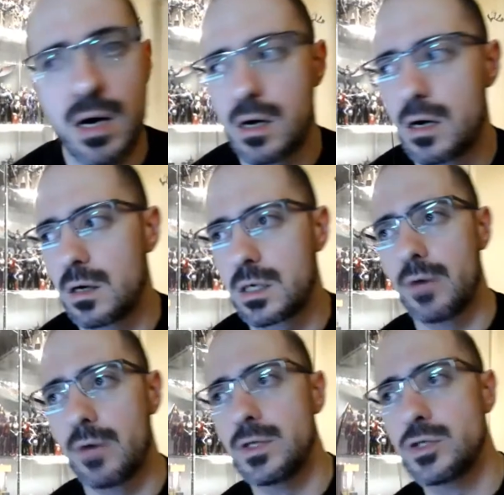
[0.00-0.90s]
are
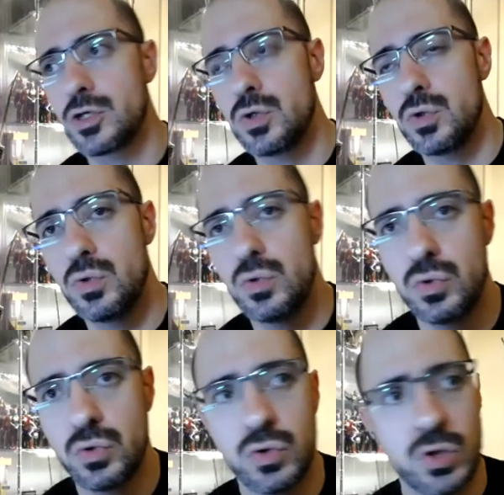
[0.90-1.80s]
going to
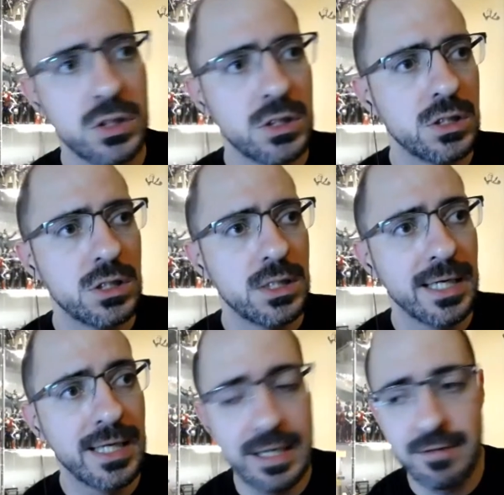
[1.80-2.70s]

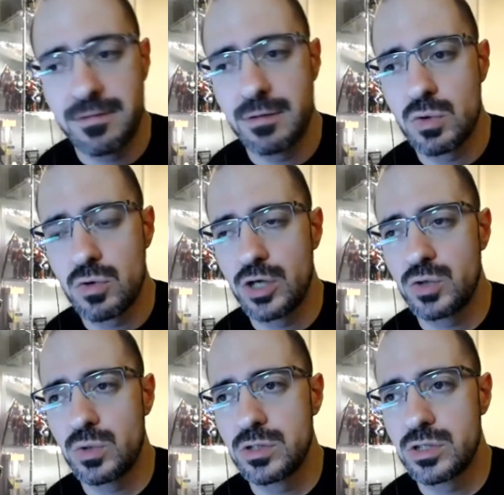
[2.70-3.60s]
give the Mirage
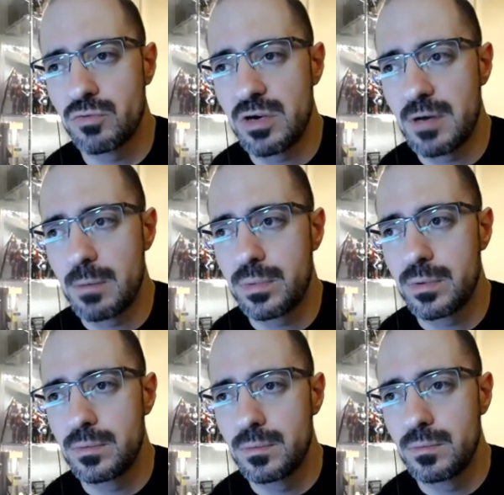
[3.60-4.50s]
ones a revamp
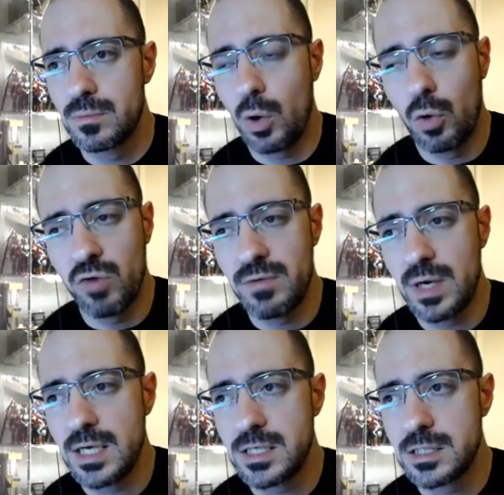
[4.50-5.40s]
or
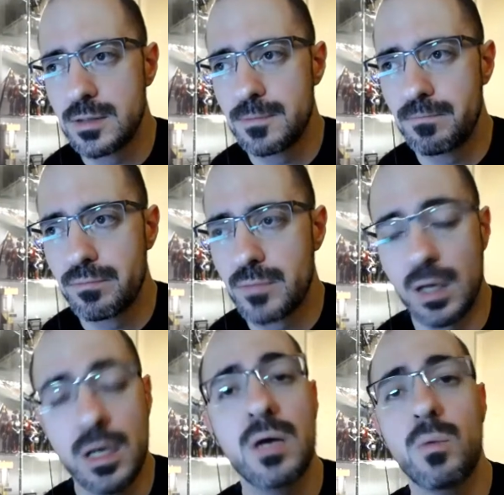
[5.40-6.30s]
re-release. I
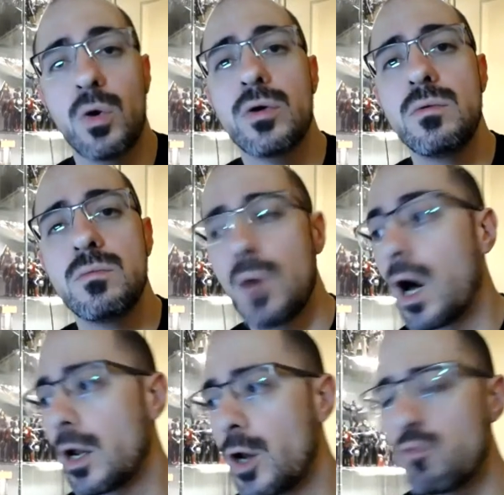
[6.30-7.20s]
know they want to,
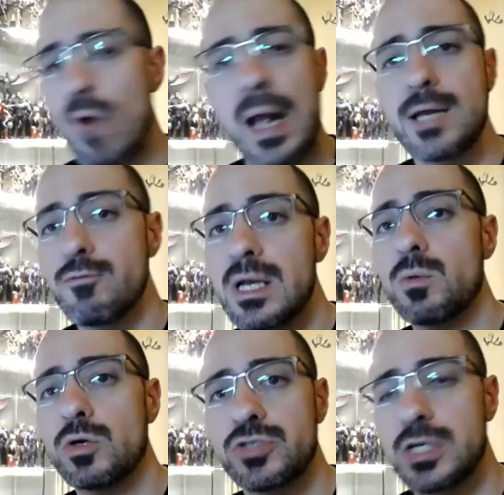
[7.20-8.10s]
and I know Randy really
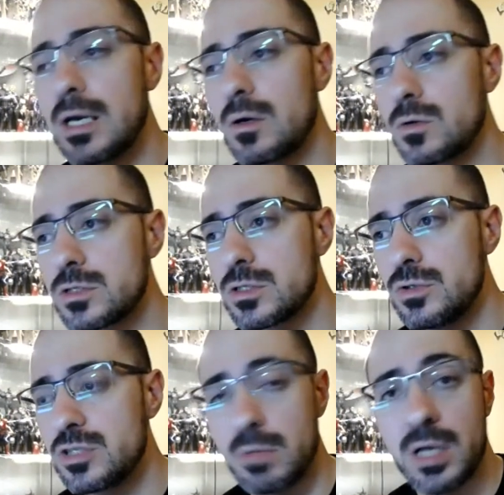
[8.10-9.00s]
wants to get onto
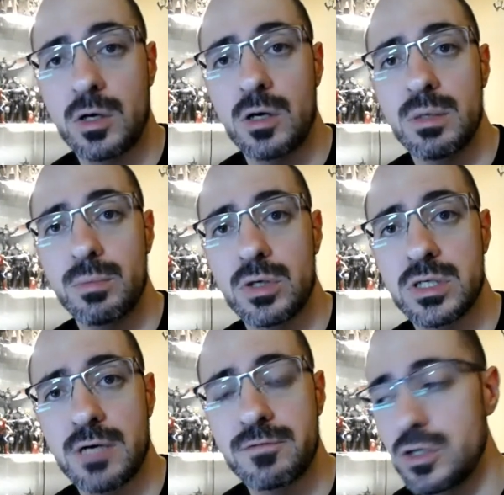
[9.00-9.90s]
some other comic book
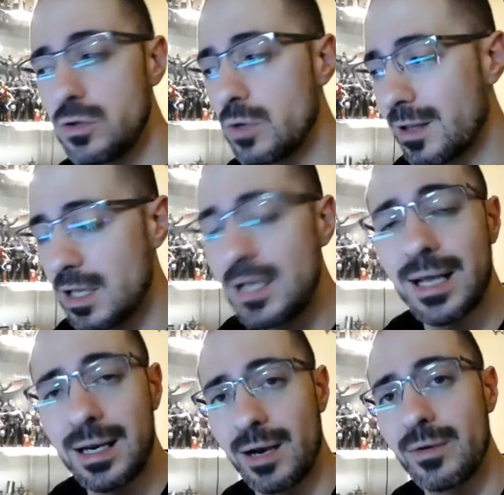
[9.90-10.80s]
stuff too, and I think they're
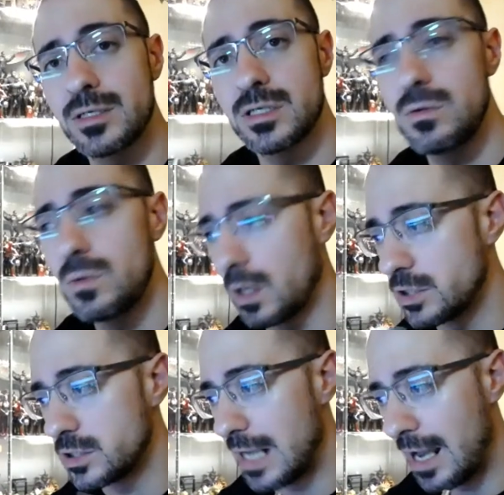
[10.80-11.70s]
going to. I
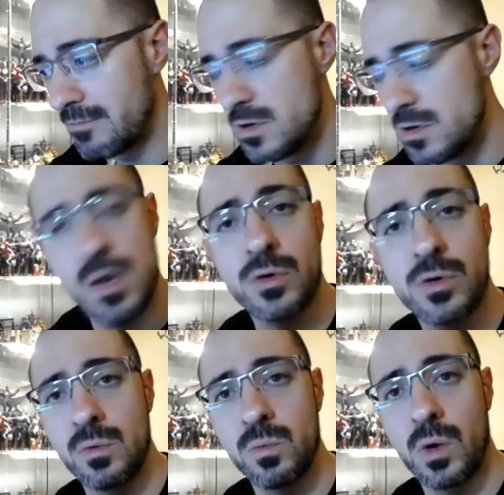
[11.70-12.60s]
just have no
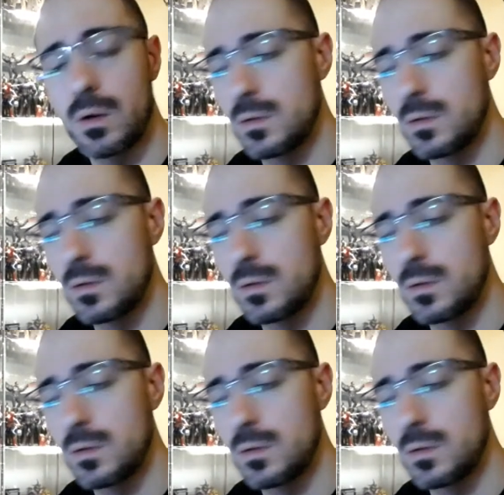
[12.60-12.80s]
clue what.